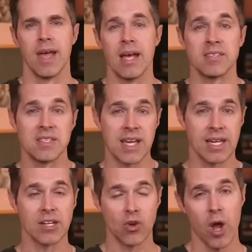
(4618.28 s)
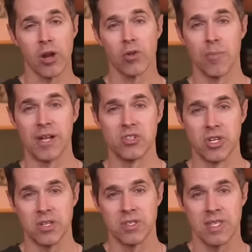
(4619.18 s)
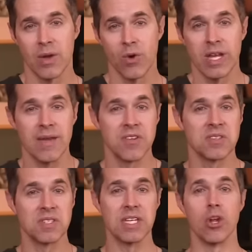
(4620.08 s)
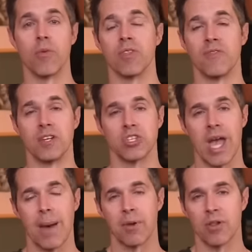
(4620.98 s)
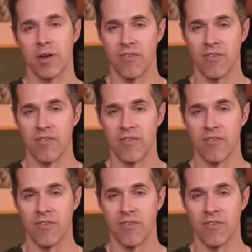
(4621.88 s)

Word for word: As the Deccan Chronicle mentions, they were even seen over the Finnish capital of